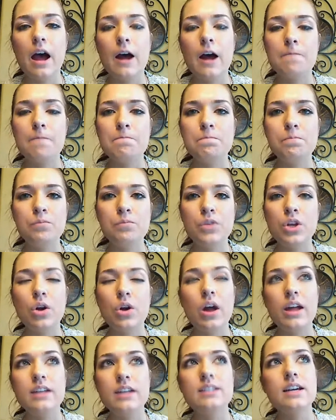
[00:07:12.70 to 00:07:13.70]

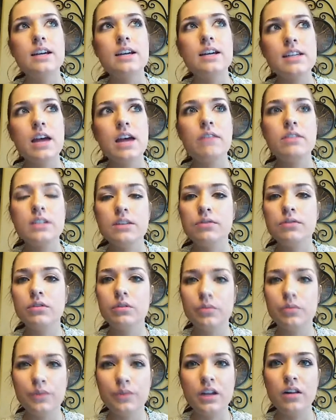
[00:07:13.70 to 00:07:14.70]
it does have a
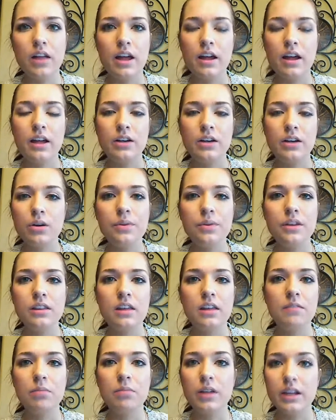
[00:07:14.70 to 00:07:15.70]
different feel. I don't
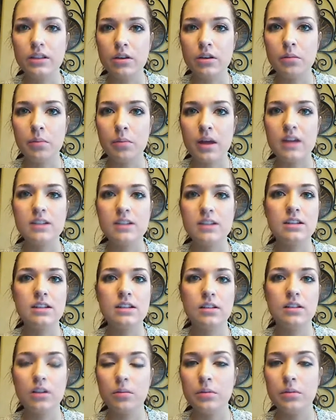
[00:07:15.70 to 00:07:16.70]
think they played their
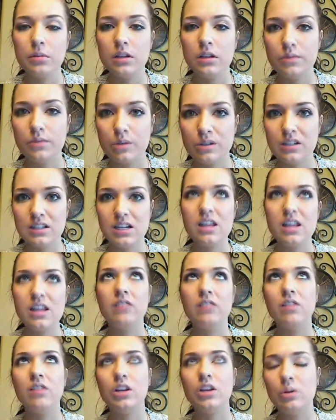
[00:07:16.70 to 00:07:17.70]
best, and they'll be the first to say
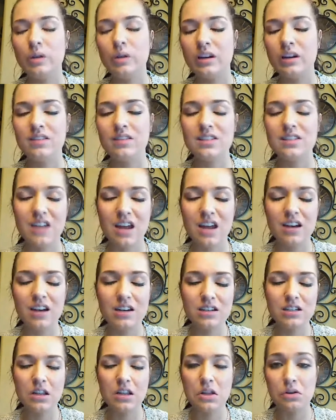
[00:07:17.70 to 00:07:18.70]
that, and then you look at the
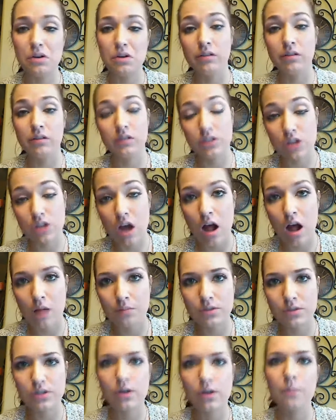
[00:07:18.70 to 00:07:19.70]
standings, and they're near the
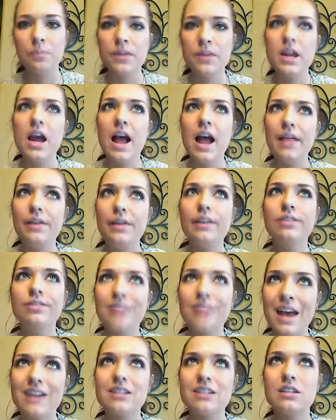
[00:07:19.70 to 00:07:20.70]
top. So I
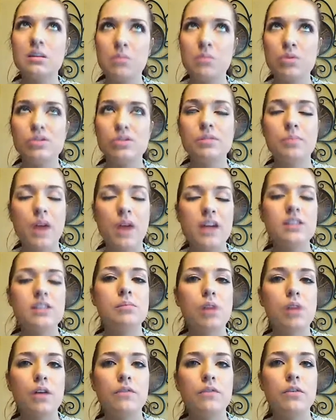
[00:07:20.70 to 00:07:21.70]
think that's the most
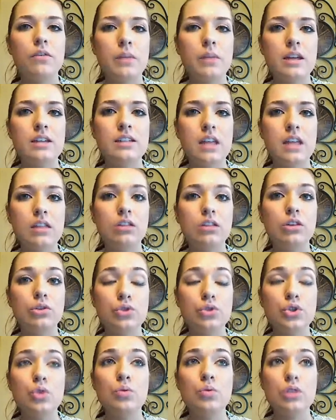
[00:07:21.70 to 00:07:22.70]
surprising part for me, is that
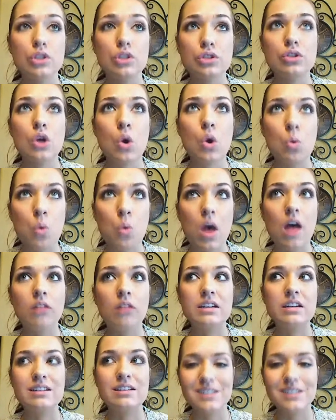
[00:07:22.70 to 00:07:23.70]
they're doing so
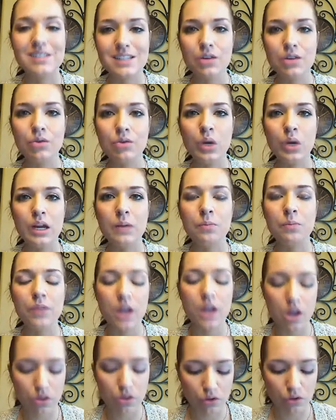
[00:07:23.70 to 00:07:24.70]
well
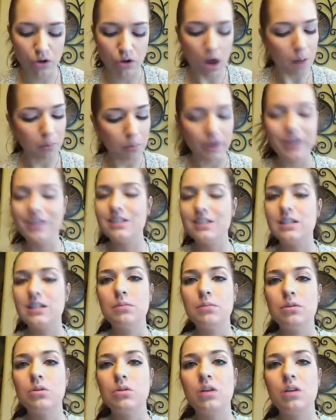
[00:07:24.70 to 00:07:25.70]
considering they're not playing a
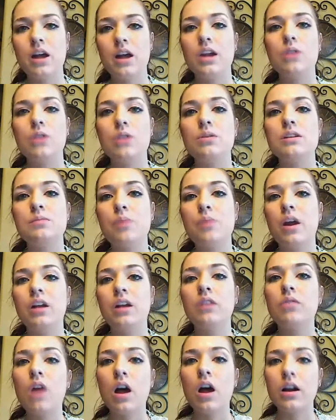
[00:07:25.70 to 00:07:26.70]
typical Coyotes
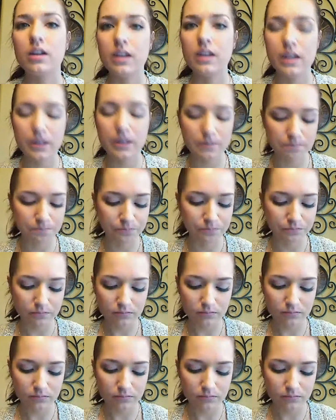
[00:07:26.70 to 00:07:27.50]
brand of hockey.